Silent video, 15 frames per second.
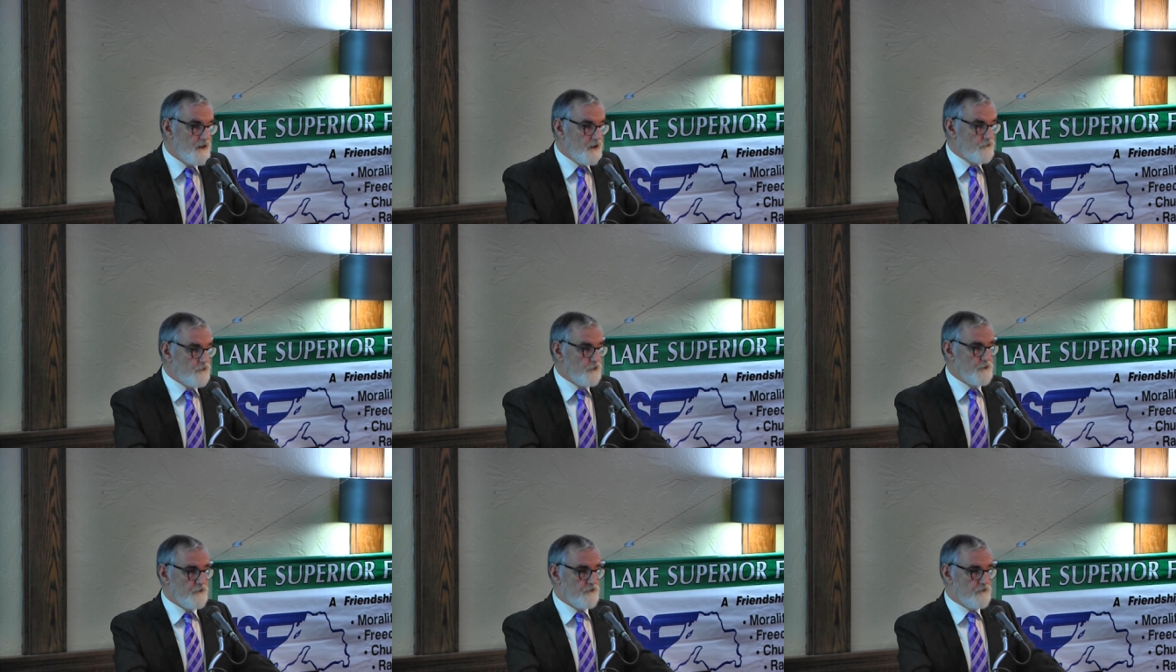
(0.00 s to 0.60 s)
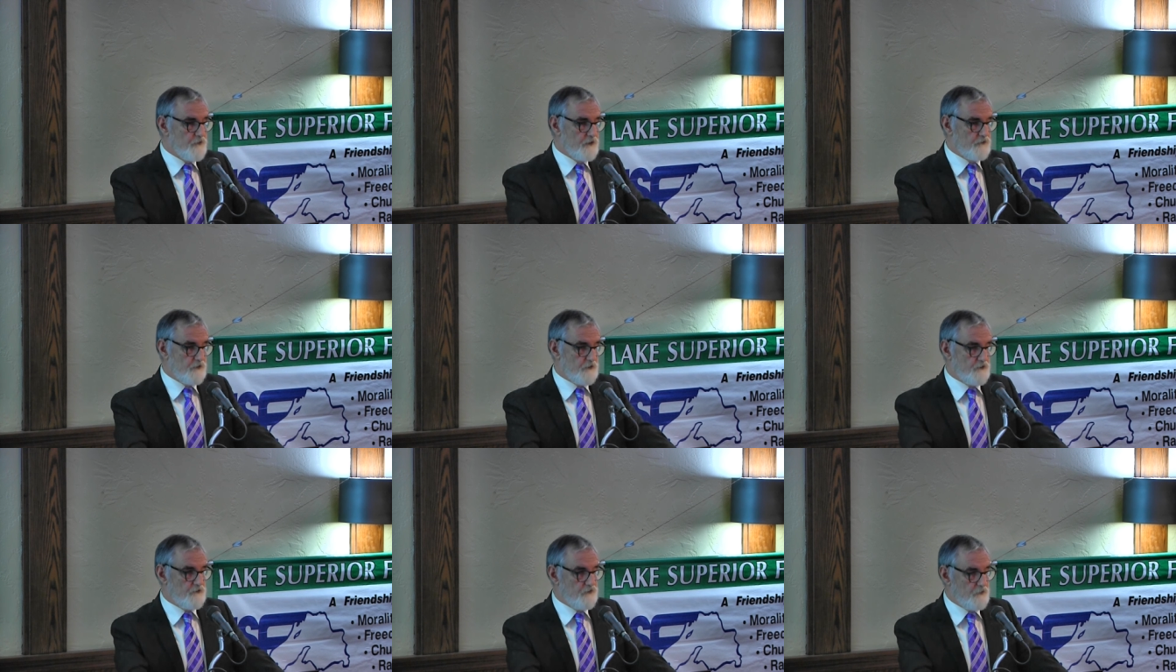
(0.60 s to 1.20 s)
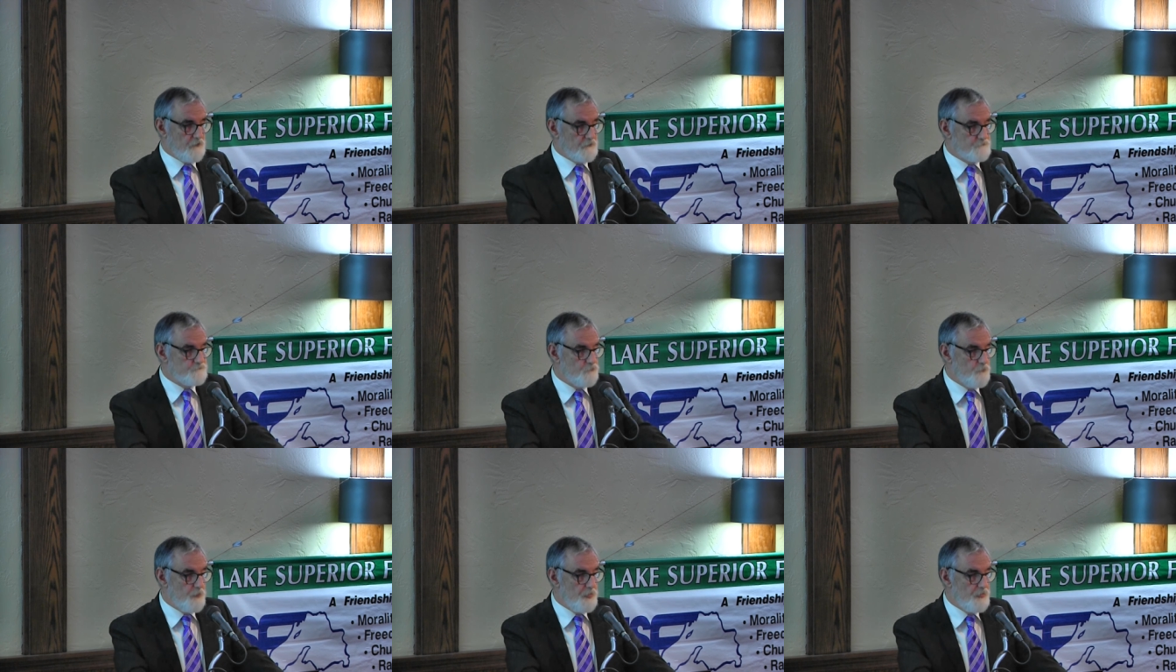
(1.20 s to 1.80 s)
So here's some things to consider.
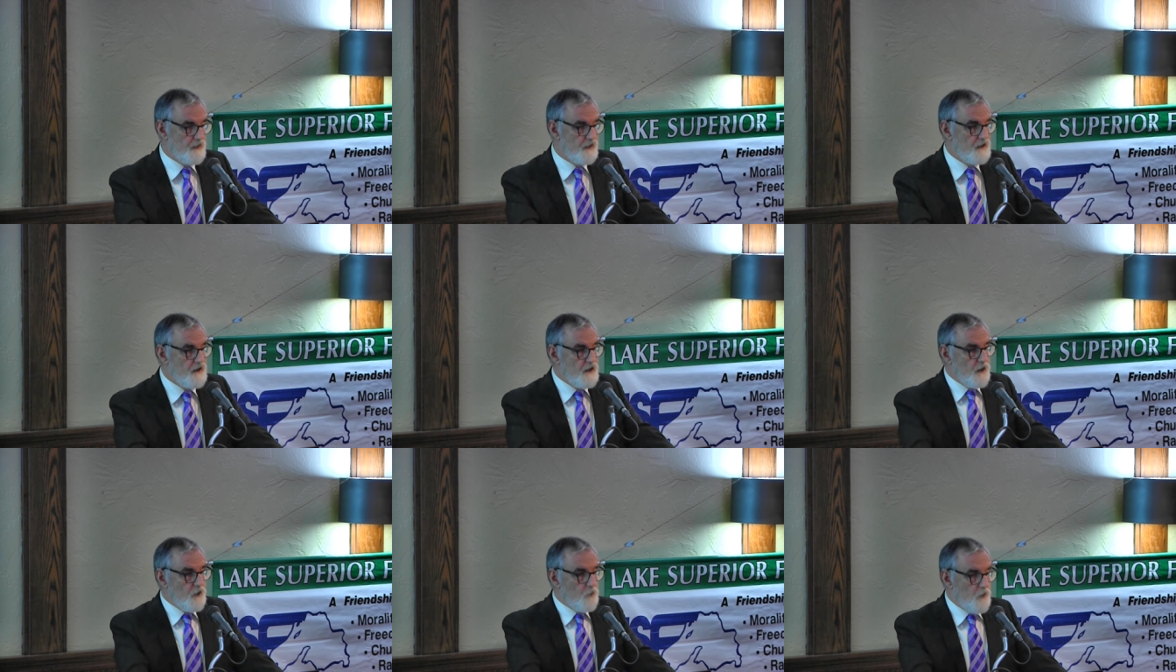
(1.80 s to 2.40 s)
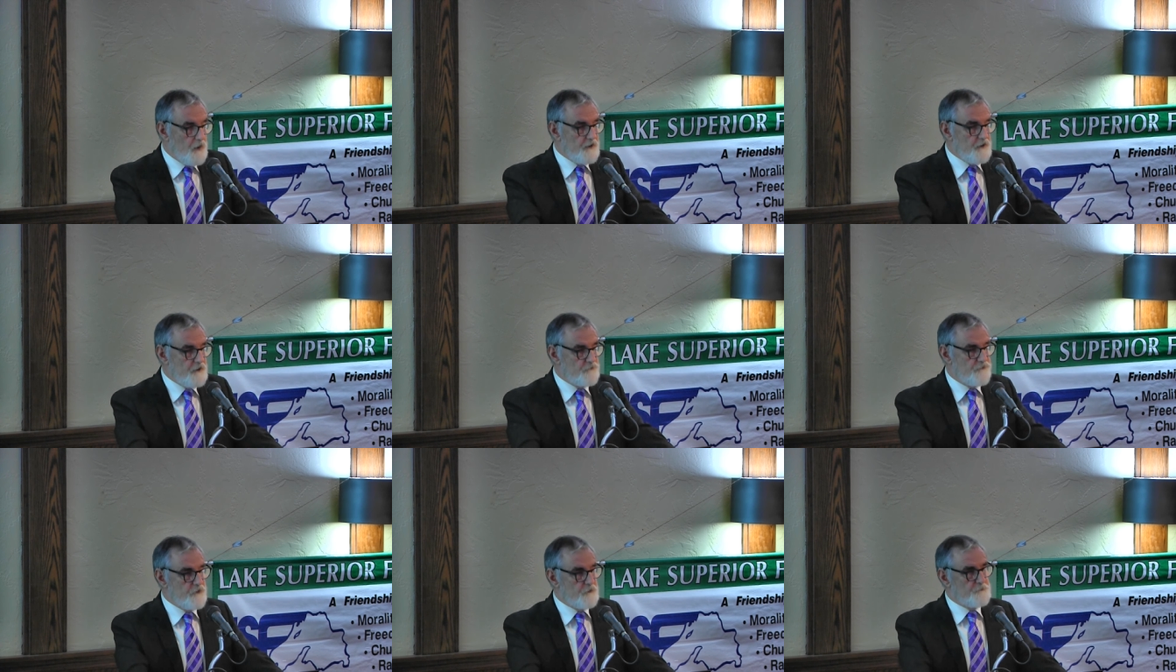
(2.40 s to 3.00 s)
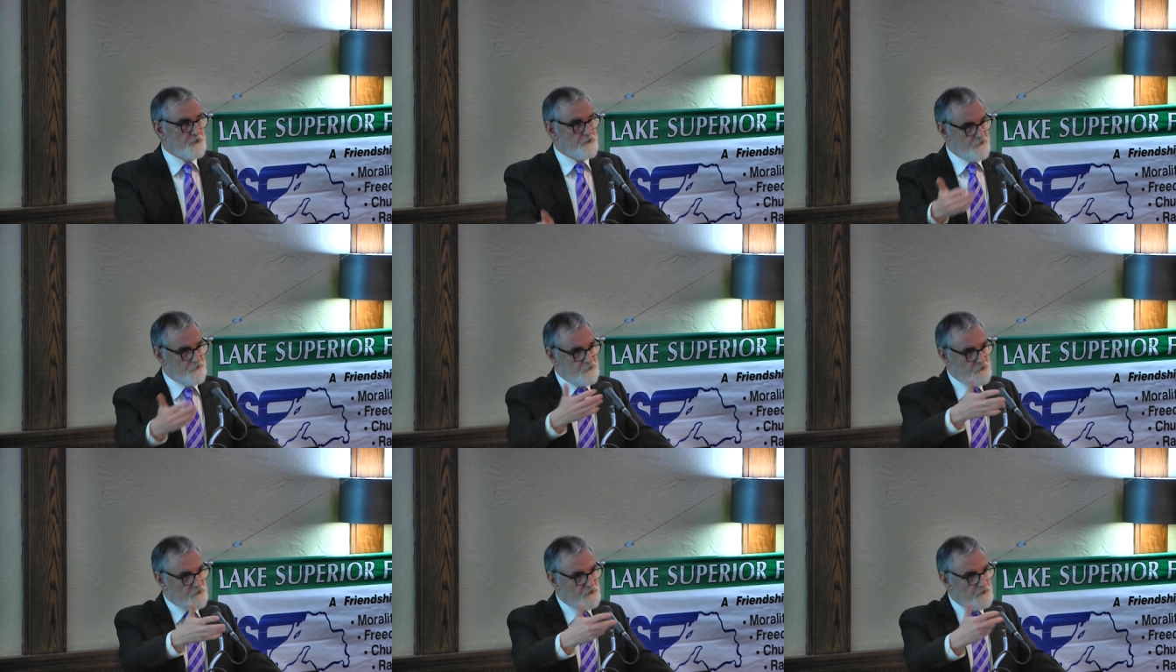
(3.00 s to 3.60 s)
What if the
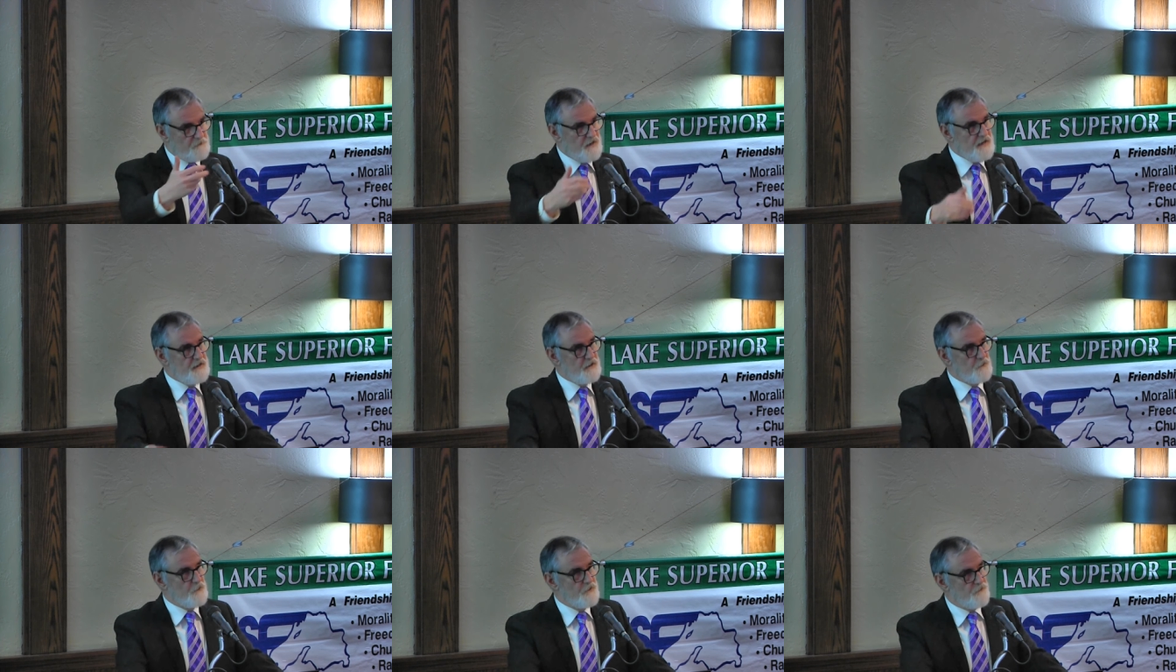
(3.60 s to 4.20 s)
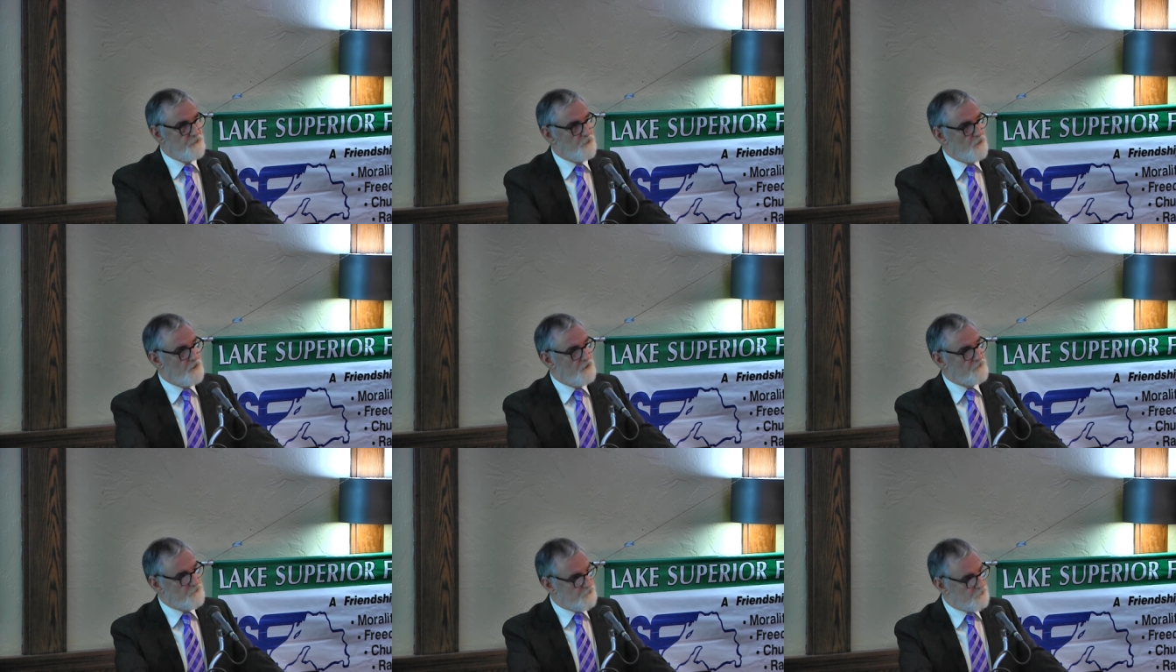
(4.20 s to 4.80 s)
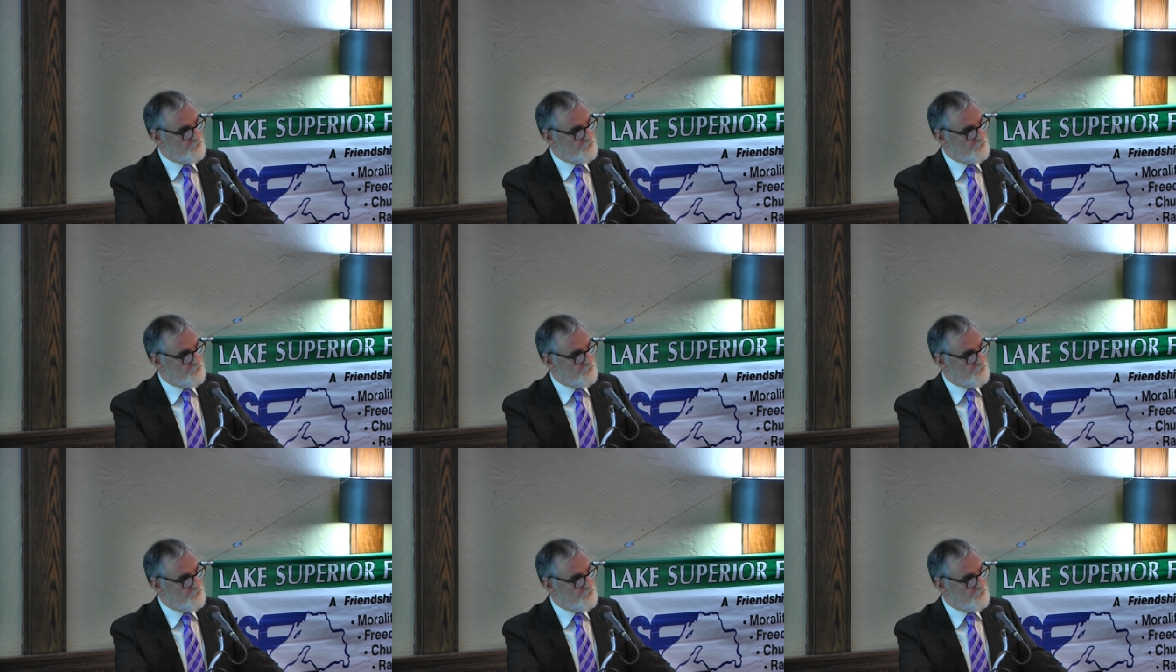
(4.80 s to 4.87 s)
person you're debating with was your